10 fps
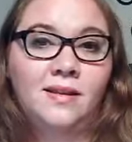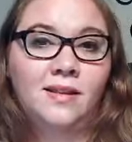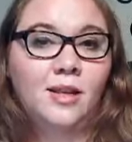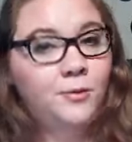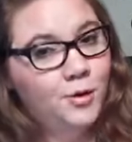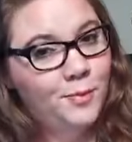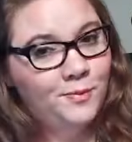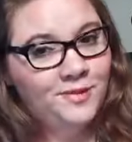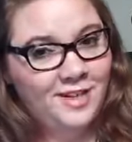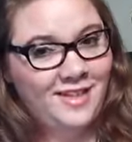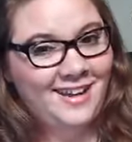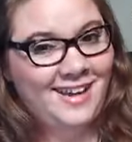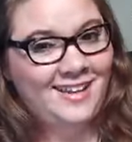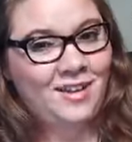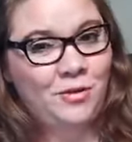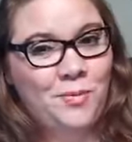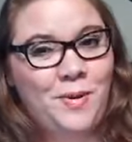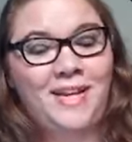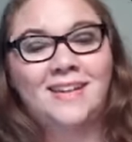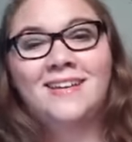Let me say that again. I'll
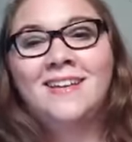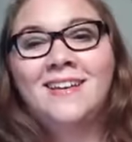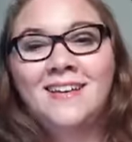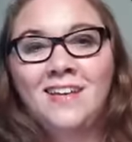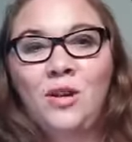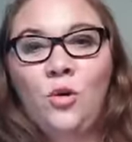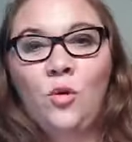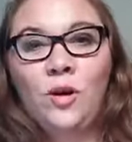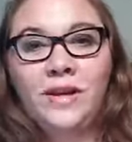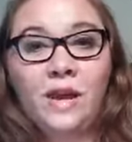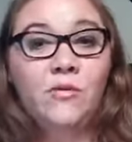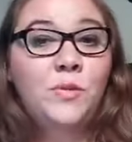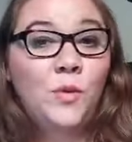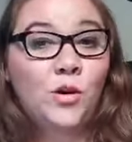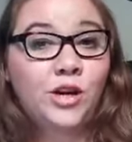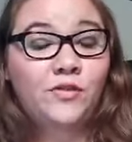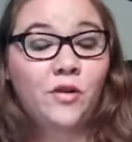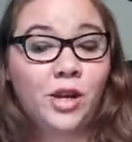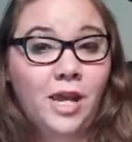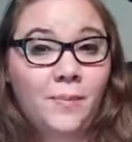repeat it. You will get rewarded for
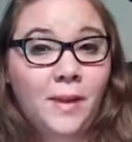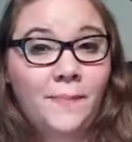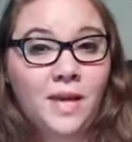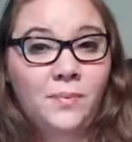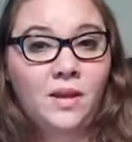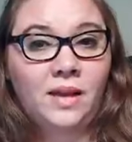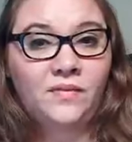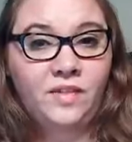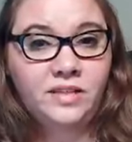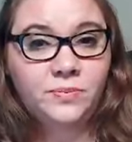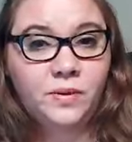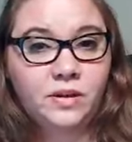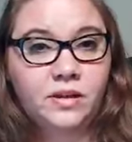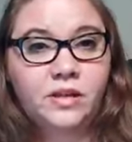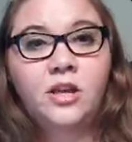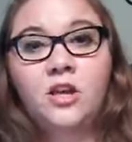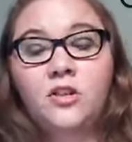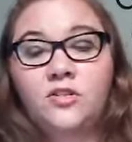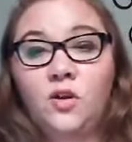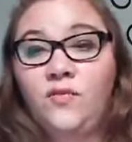keeping people on Facebook.
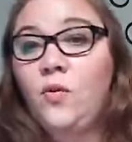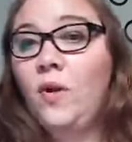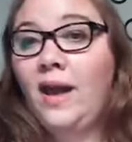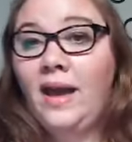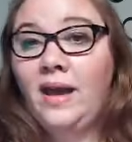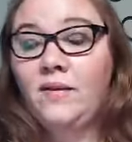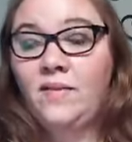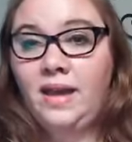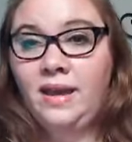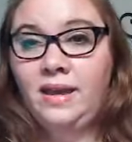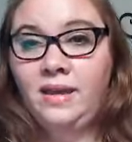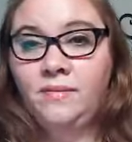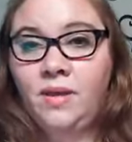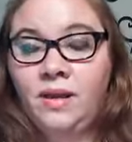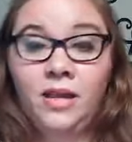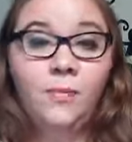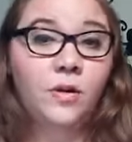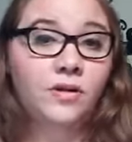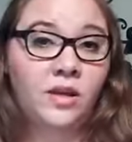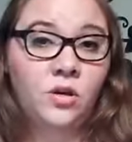So if you have an
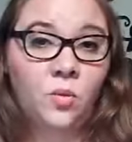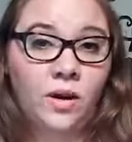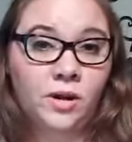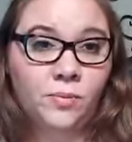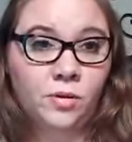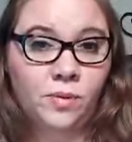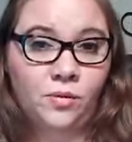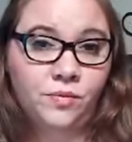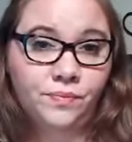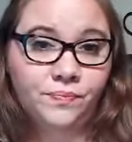ebook that you want to promote,